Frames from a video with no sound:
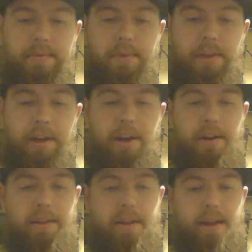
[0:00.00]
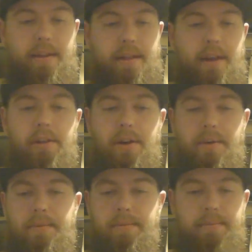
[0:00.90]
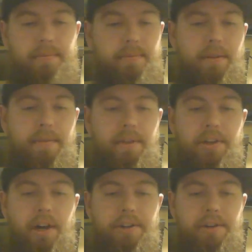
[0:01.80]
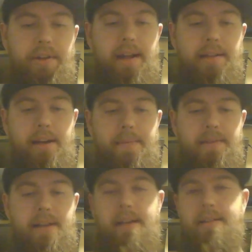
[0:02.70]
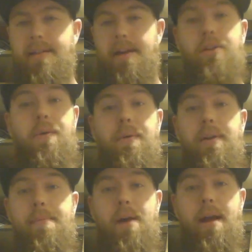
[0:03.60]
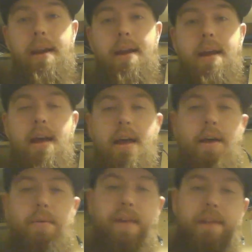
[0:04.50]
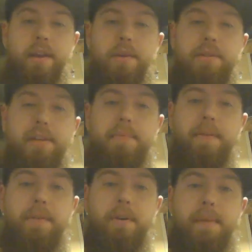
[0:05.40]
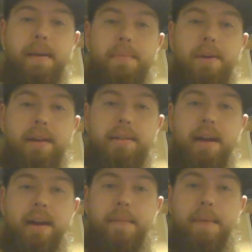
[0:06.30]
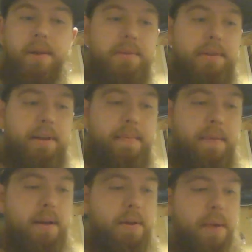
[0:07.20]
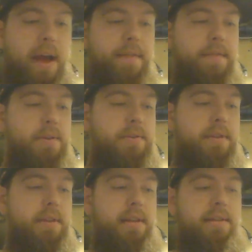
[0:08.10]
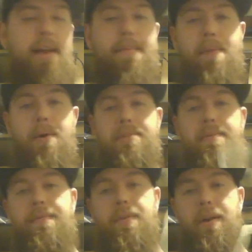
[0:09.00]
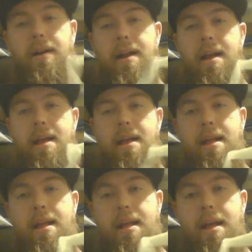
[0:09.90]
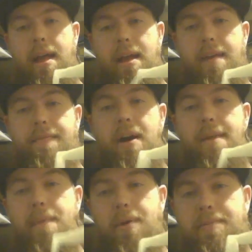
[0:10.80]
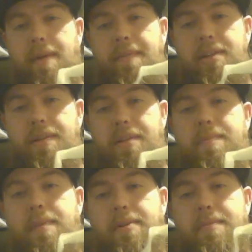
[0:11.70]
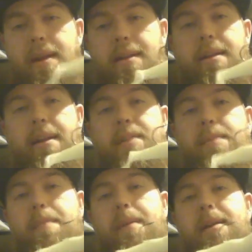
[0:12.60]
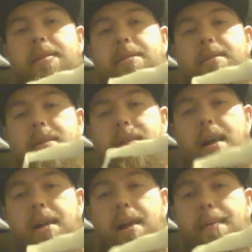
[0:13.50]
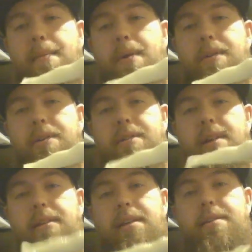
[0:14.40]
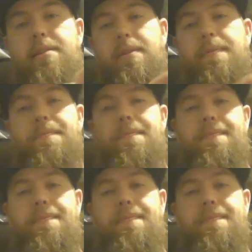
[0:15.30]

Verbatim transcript: really good, and they they glow. The, the charge only takes a couple seconds. They glow really bright. We haven't used these before, but I'm pretty excited about using them. We have used these Yamamotos before, and I've caught most of my fish on the spoons, but I did catch my biggest on a Yamamoto just like this, little